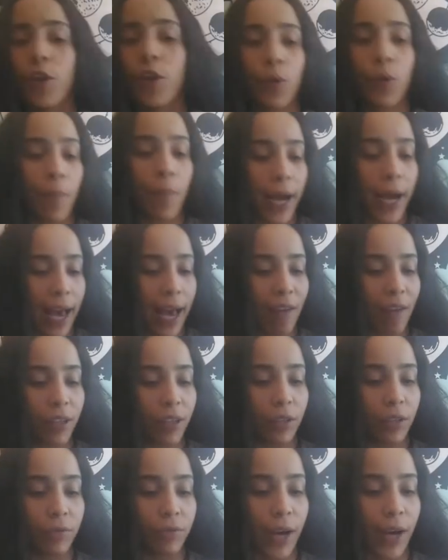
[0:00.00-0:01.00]
might have
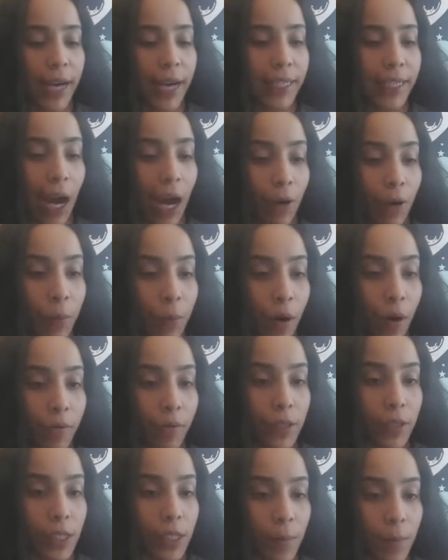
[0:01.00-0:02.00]
a divine
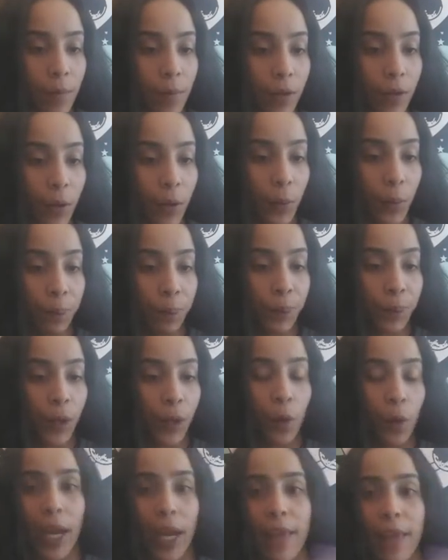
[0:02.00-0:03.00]
counterpart for some of you,
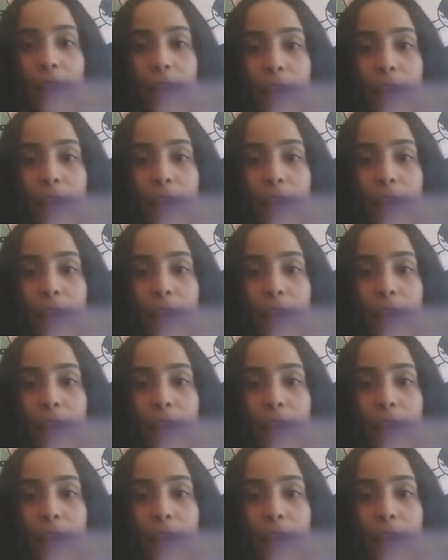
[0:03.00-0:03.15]
okay, that